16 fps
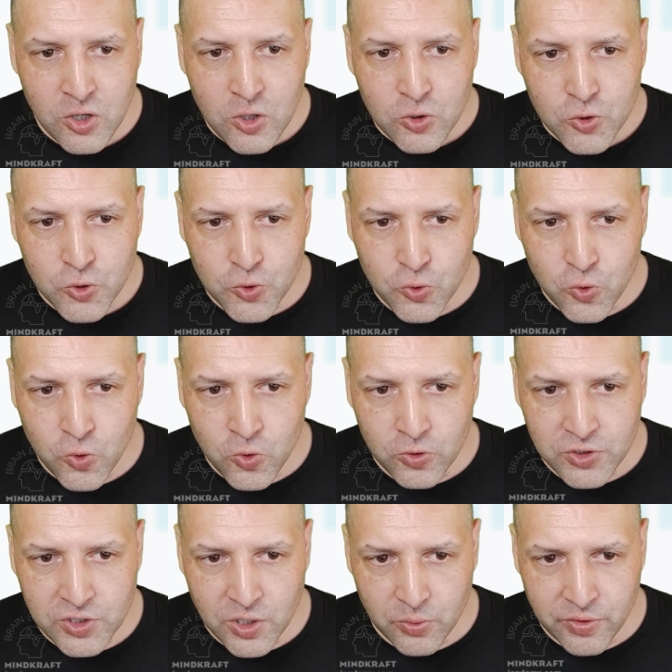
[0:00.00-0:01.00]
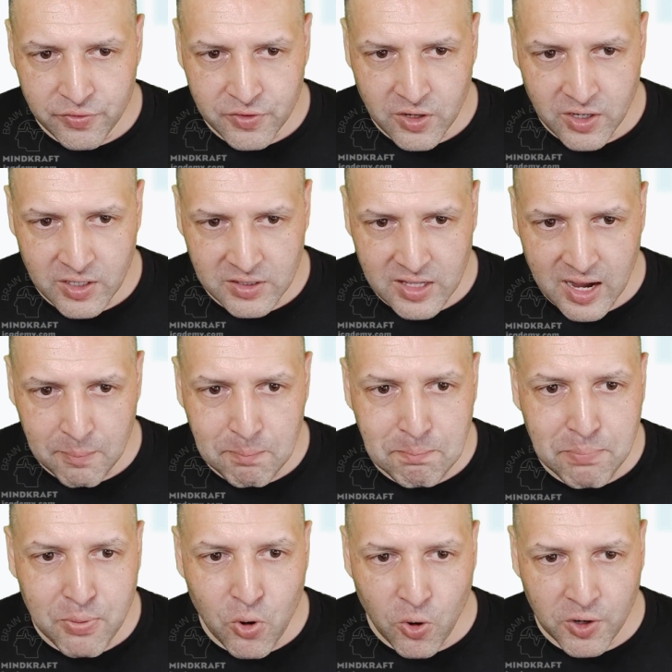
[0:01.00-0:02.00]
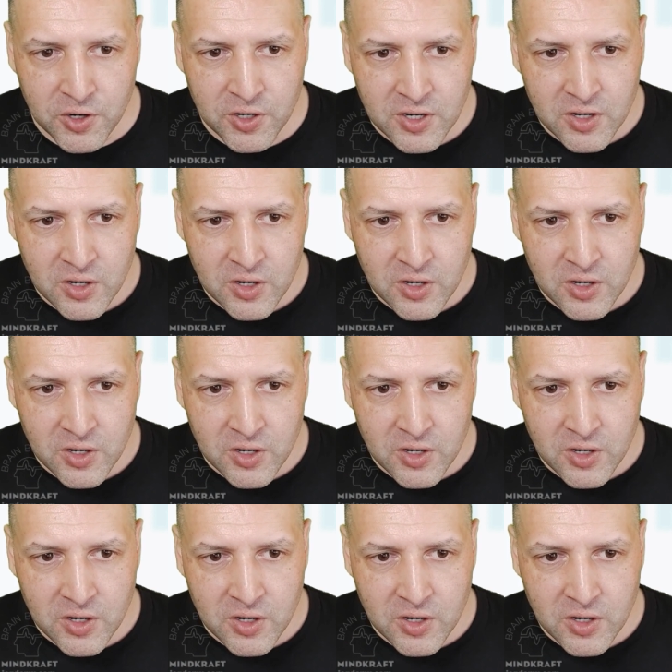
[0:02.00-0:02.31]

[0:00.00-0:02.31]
shu, so we've got a book